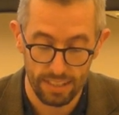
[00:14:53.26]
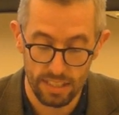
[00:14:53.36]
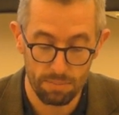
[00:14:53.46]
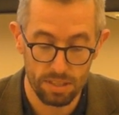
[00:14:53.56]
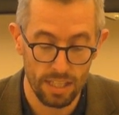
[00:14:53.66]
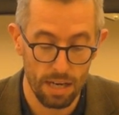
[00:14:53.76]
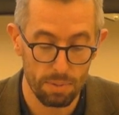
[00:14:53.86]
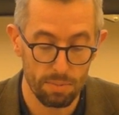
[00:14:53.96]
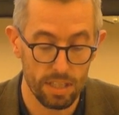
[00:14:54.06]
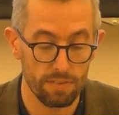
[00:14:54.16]
it seems to not
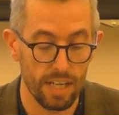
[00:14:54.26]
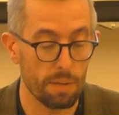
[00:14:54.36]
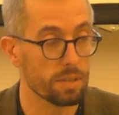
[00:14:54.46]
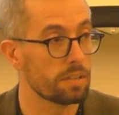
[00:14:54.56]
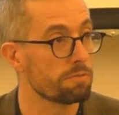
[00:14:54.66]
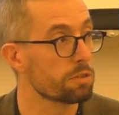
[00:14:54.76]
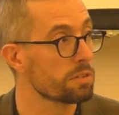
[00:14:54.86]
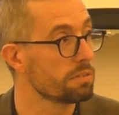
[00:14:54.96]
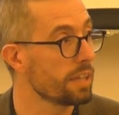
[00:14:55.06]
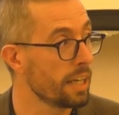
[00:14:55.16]
be much of an option
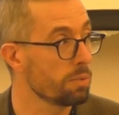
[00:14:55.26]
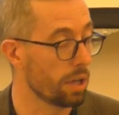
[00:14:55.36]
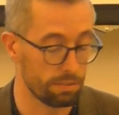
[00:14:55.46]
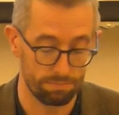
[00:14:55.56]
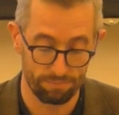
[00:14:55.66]
for anyone.